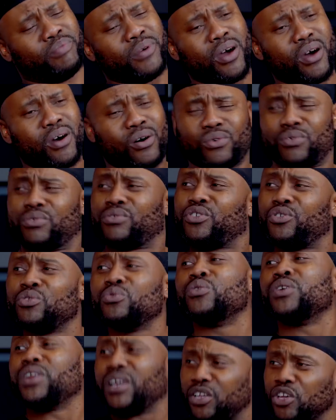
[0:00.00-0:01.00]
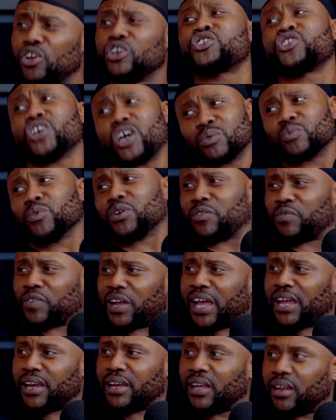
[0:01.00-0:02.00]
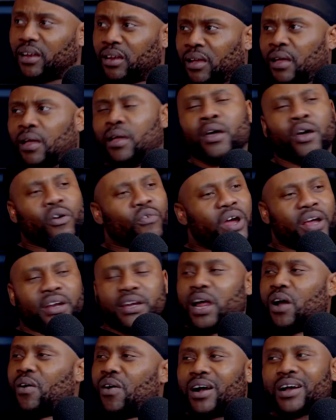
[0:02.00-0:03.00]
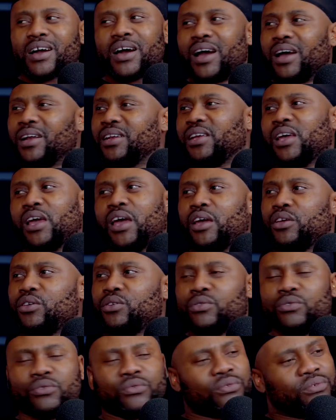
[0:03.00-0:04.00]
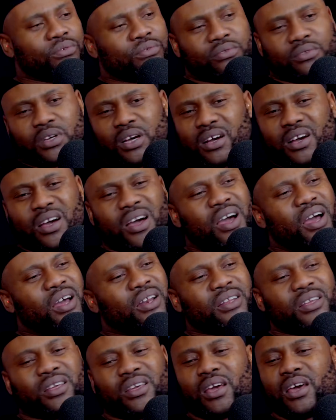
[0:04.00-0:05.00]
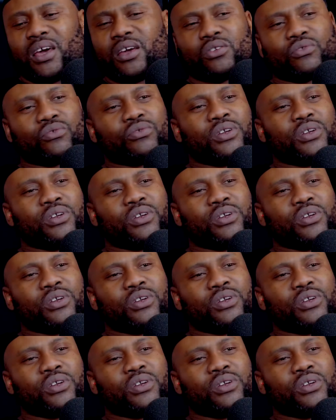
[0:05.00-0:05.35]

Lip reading: Bro, your shot would have landed. Right now, I can't hear you. I can't hear you, niggas.